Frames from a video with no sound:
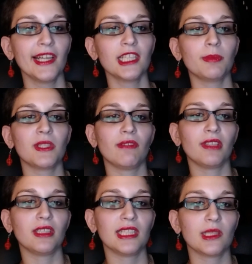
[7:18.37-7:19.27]

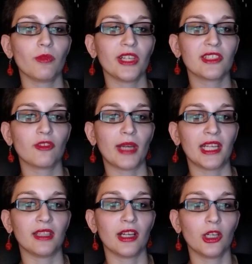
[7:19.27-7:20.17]
Specifically, some friends of
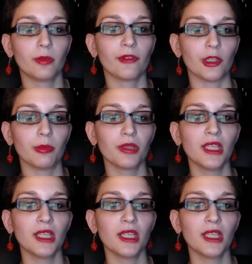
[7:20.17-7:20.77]
mine in the home group